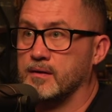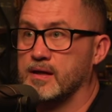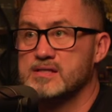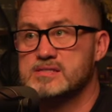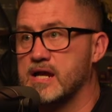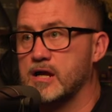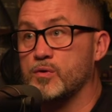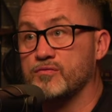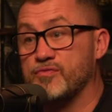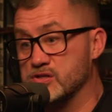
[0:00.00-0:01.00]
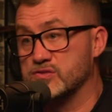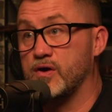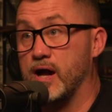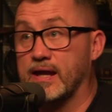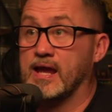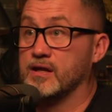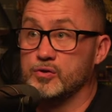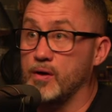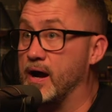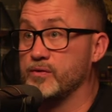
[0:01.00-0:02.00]
It's terrible. First of all, I can't
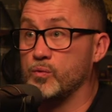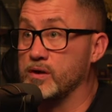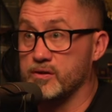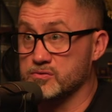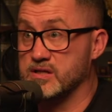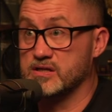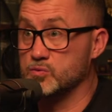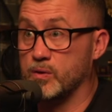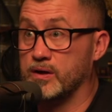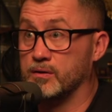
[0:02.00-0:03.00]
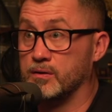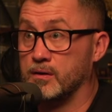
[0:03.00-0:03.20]
do either one of those things well,